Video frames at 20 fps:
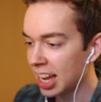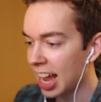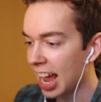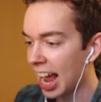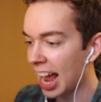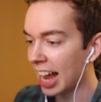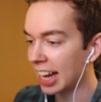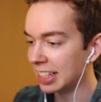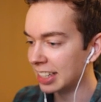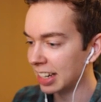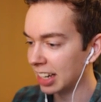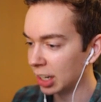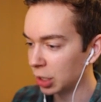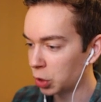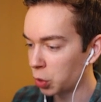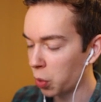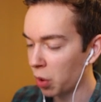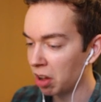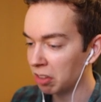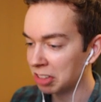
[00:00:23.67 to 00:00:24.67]
and
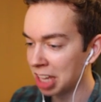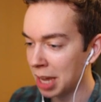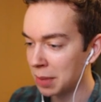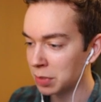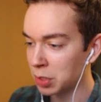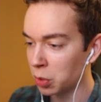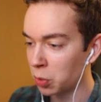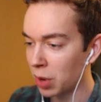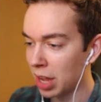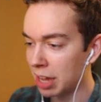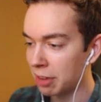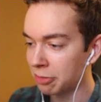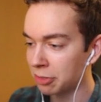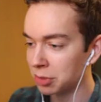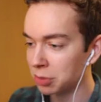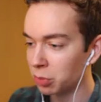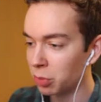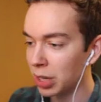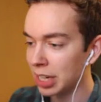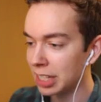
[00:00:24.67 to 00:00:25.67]
12 games away
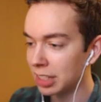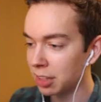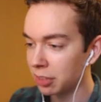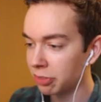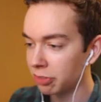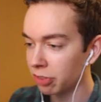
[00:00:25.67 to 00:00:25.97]
from winning the